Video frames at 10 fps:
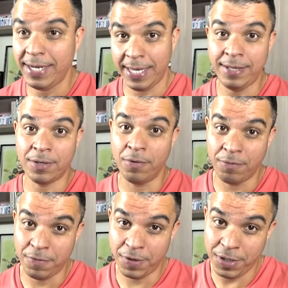it
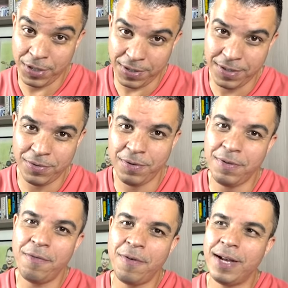converges with the
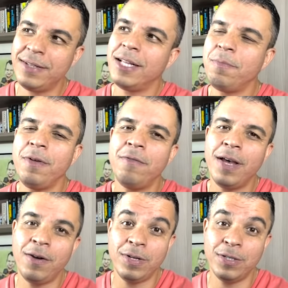fact that
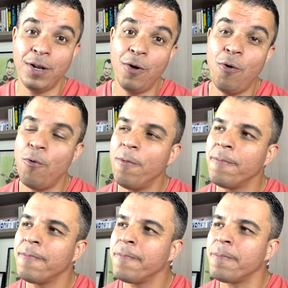p-value is low.
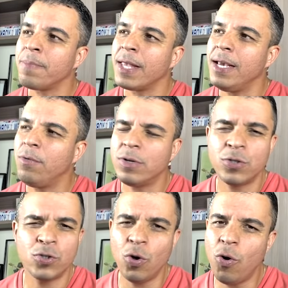It was
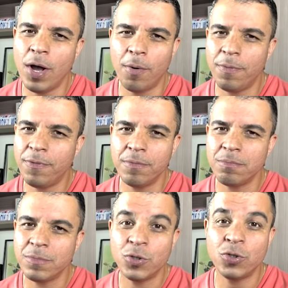so helpful,
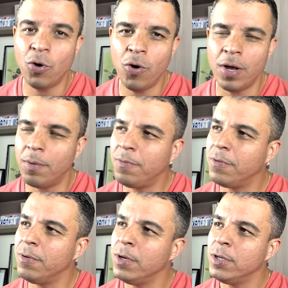so helpful.
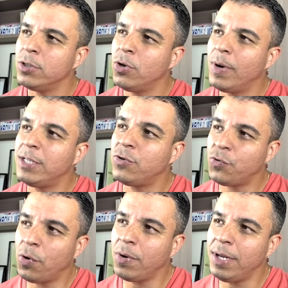So I
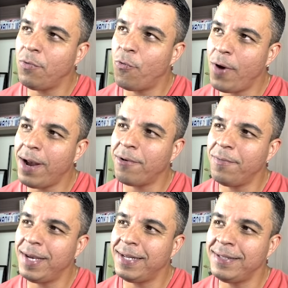strongly
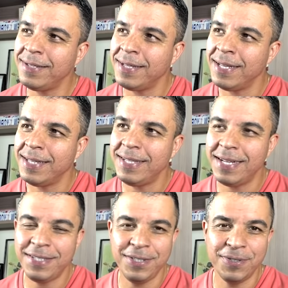recommend
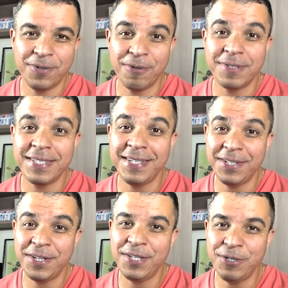that you
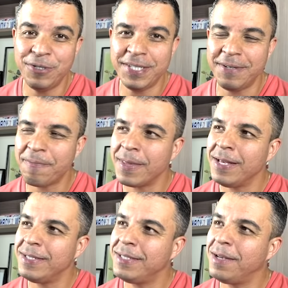consider using
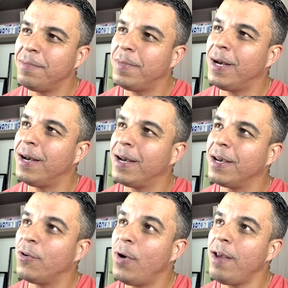some
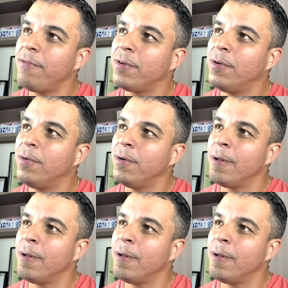graphical